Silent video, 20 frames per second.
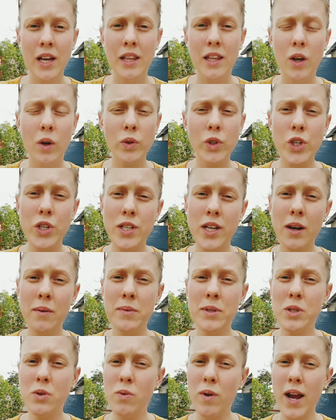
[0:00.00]
The ultrasound
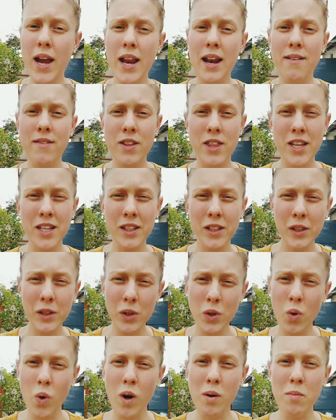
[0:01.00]
was great, everything looked
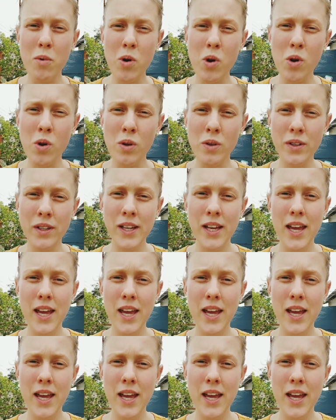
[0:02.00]
normal,